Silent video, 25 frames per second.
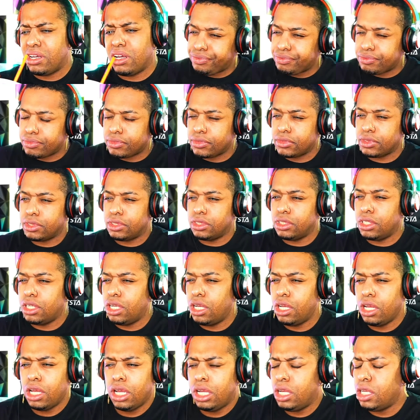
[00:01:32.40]
1,000
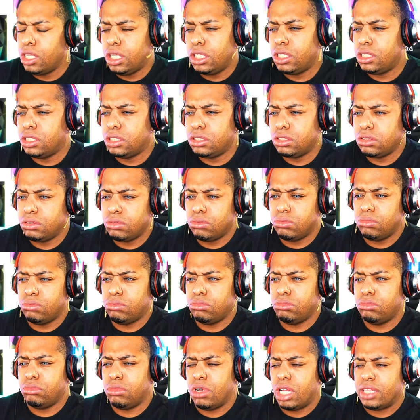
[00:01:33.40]
volts.
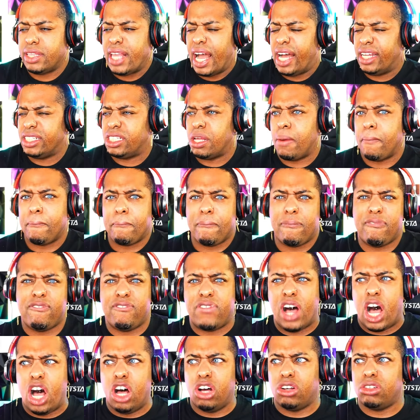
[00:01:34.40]

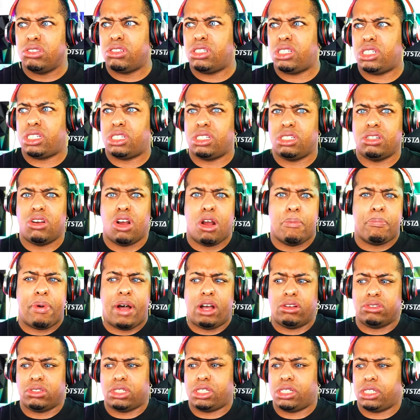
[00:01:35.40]
Yeah, I want this raw head
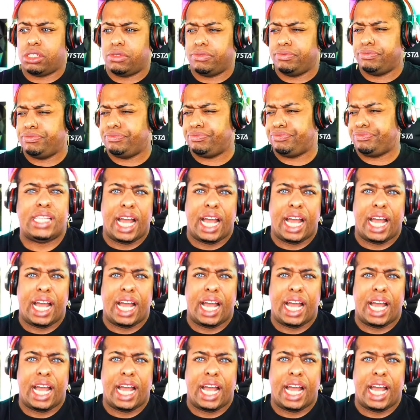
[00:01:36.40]
extra freaking crispy.